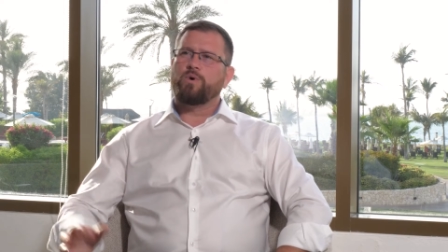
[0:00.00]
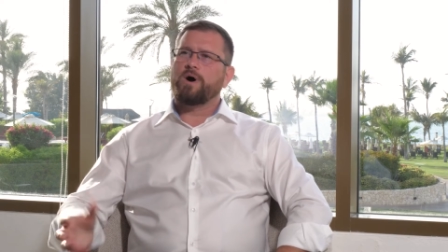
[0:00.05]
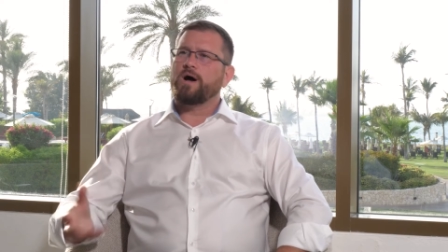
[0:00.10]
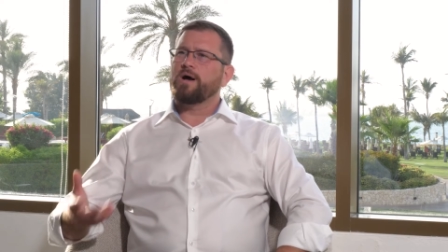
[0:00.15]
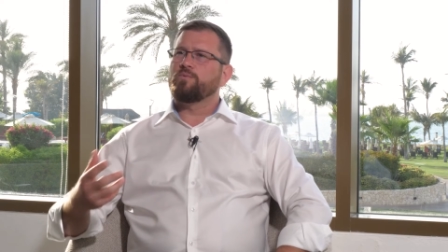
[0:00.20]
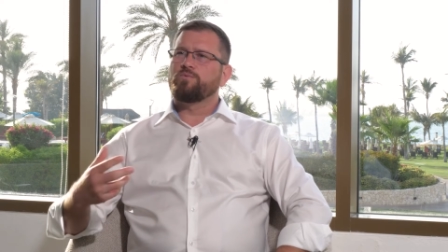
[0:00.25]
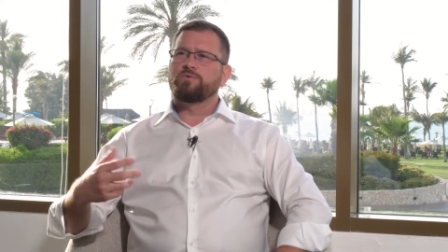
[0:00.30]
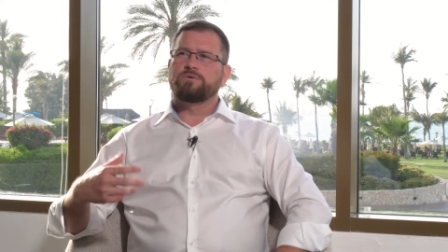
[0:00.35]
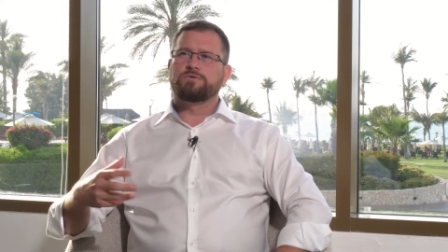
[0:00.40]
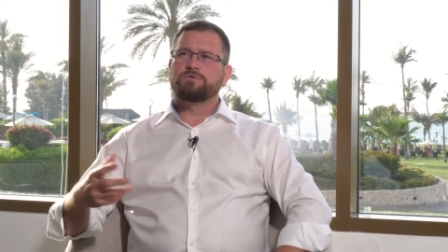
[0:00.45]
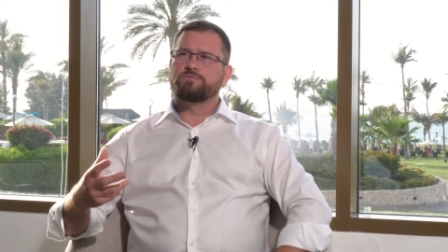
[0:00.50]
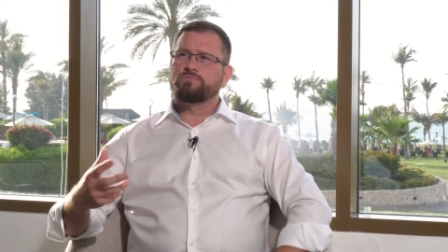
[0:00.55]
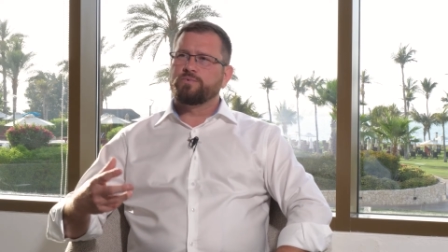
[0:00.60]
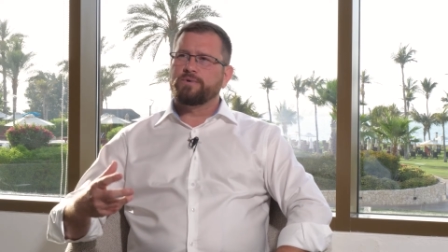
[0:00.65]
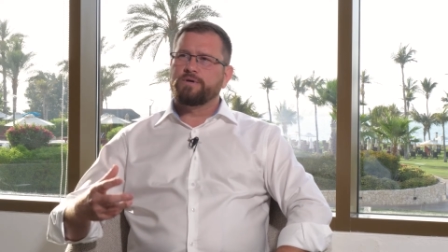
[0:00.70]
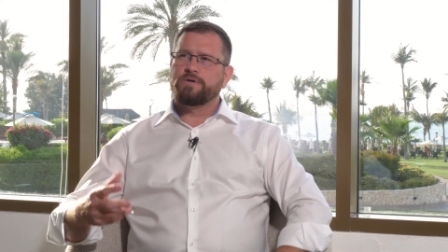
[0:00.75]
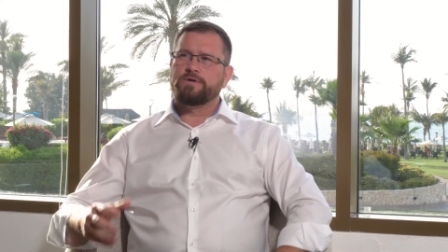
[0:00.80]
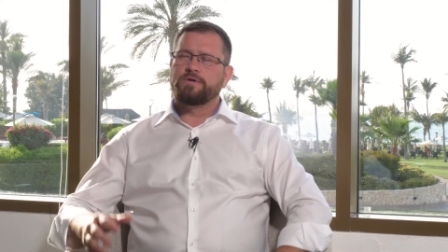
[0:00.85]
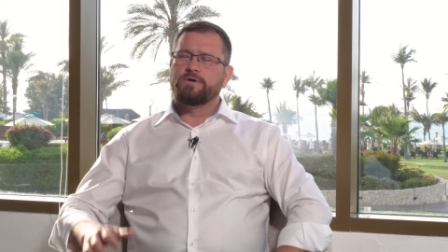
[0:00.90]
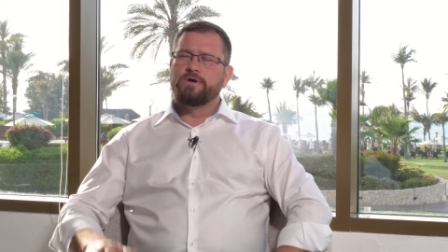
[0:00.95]
Why wouldn't
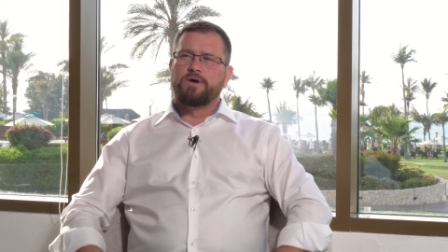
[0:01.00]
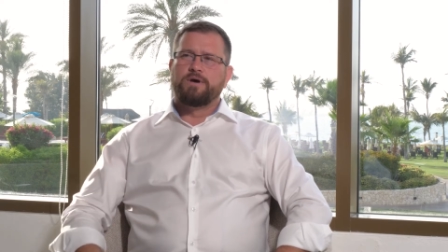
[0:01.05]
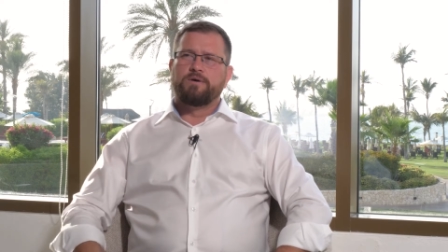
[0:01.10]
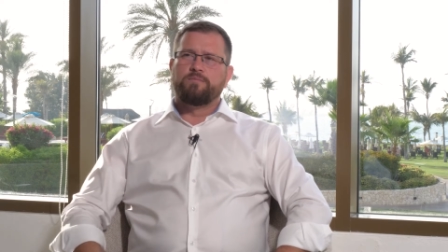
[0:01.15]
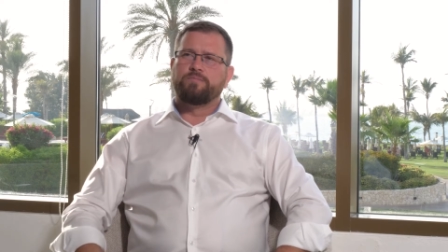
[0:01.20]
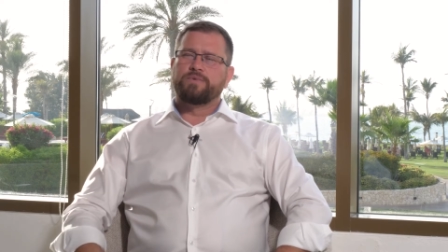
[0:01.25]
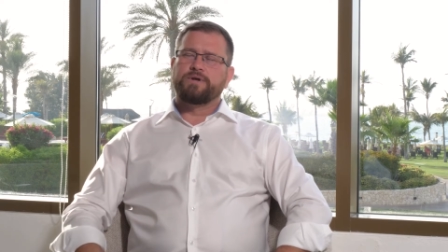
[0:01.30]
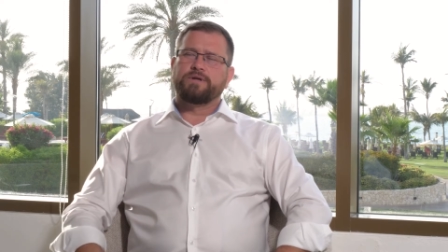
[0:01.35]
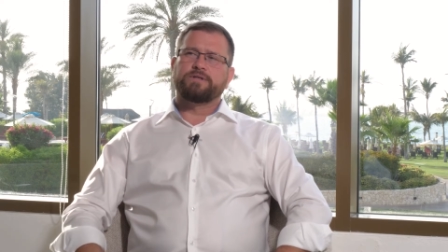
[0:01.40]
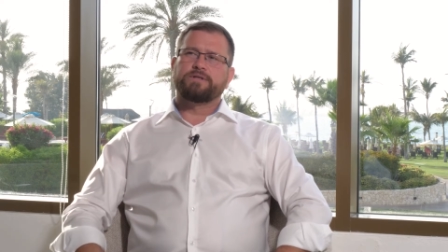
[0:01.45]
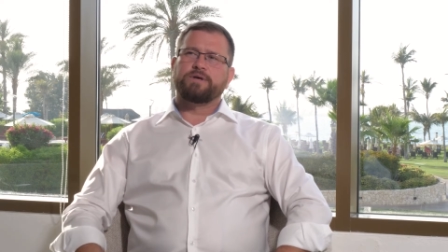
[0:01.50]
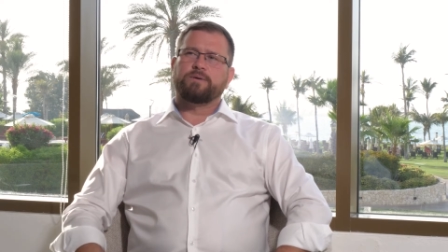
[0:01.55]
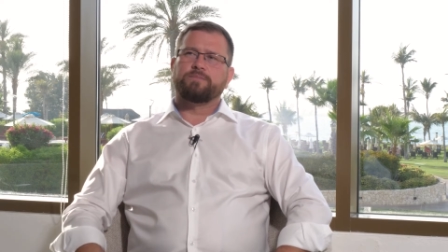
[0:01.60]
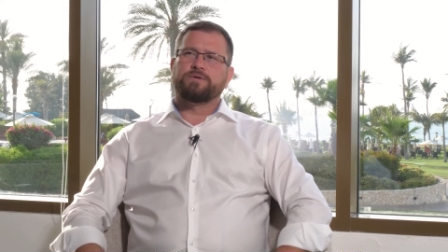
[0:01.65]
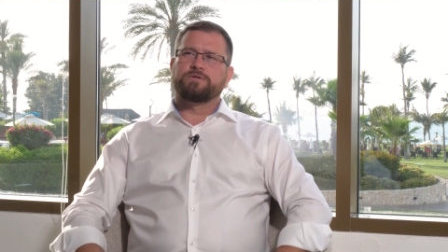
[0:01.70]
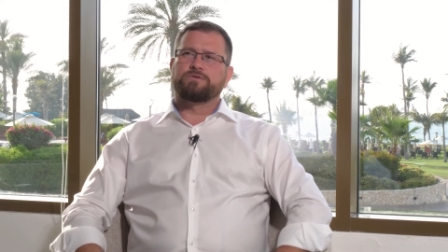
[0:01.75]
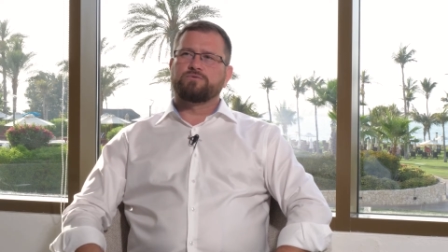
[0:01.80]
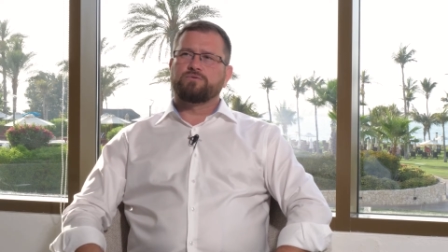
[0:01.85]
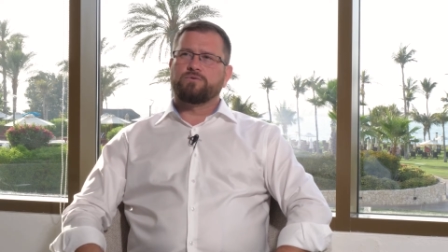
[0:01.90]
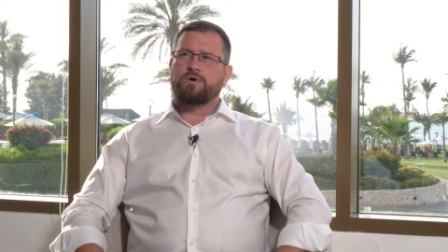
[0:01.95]
we bring
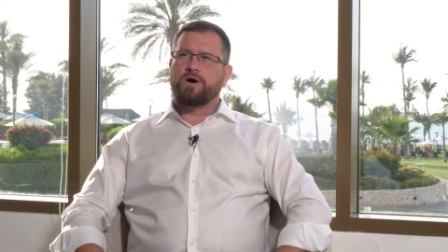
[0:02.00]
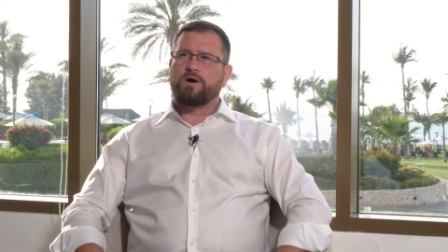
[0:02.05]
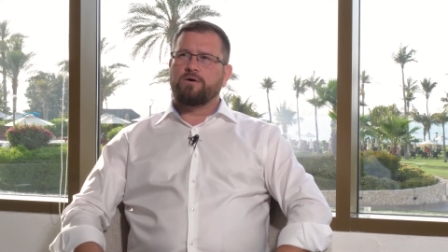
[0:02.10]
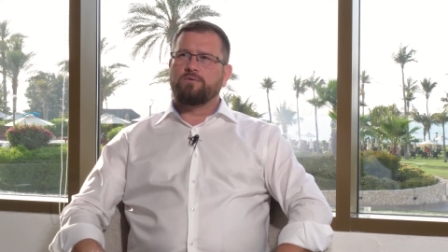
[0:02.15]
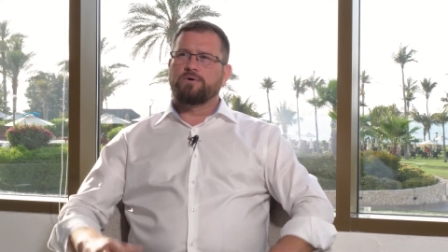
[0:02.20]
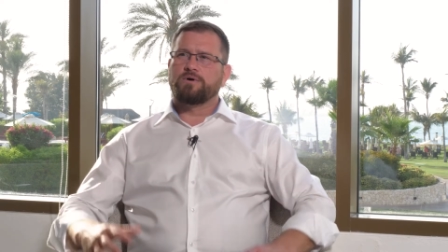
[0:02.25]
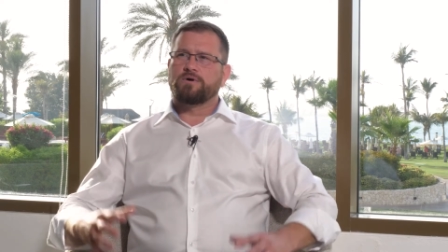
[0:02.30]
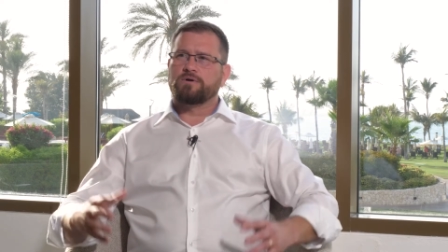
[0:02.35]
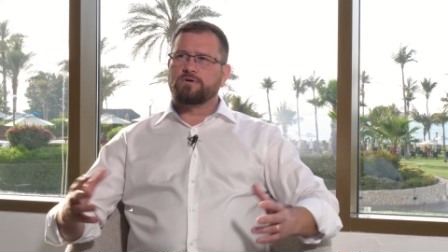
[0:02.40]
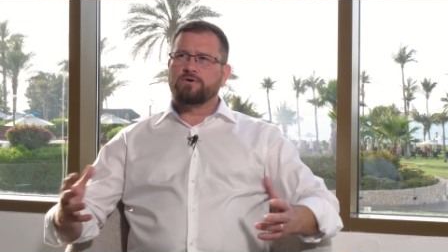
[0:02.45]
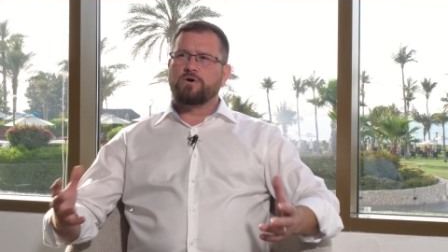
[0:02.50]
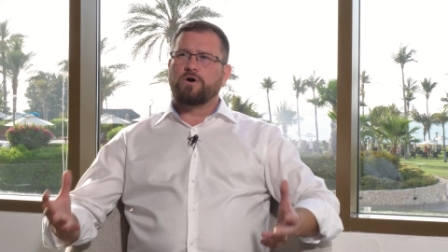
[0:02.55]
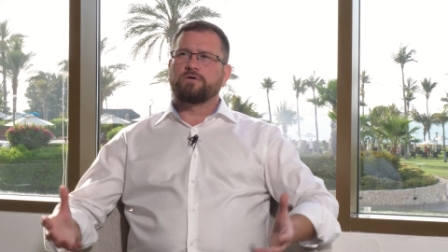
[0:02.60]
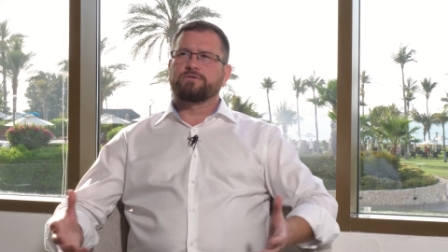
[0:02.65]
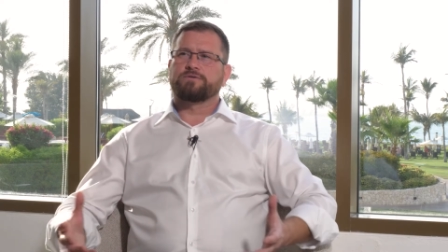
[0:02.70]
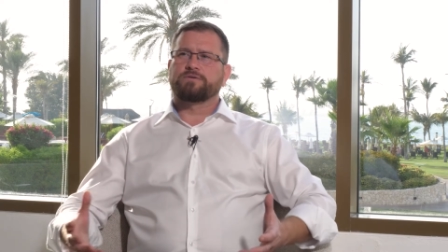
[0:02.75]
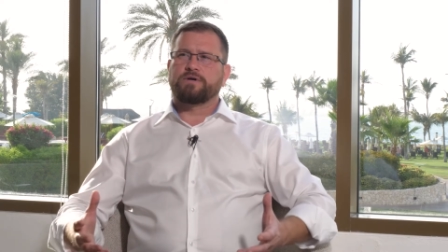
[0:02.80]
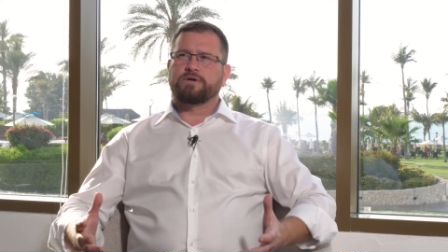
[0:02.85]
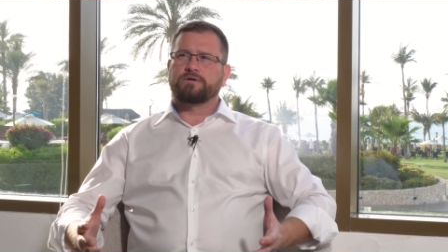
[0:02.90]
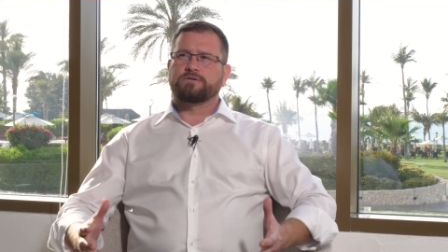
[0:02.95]
them into our
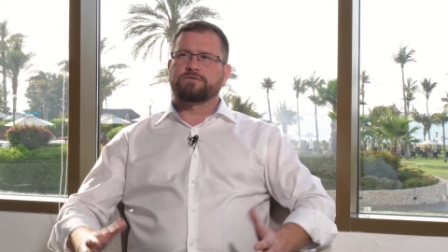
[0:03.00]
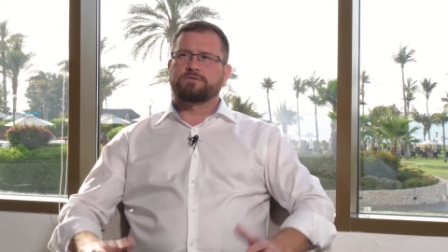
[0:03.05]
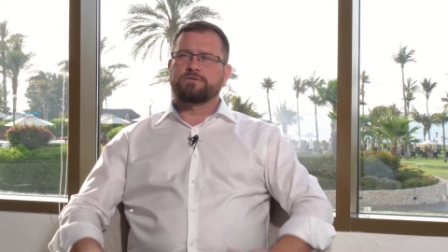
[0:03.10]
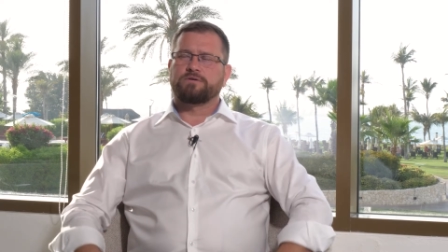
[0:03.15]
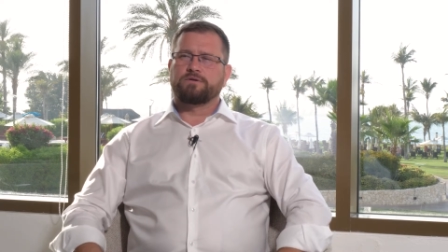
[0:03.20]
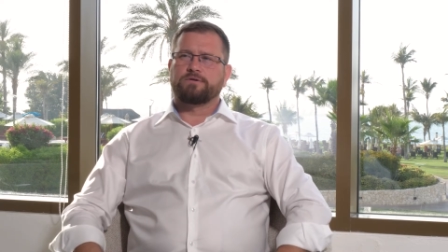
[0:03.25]
context?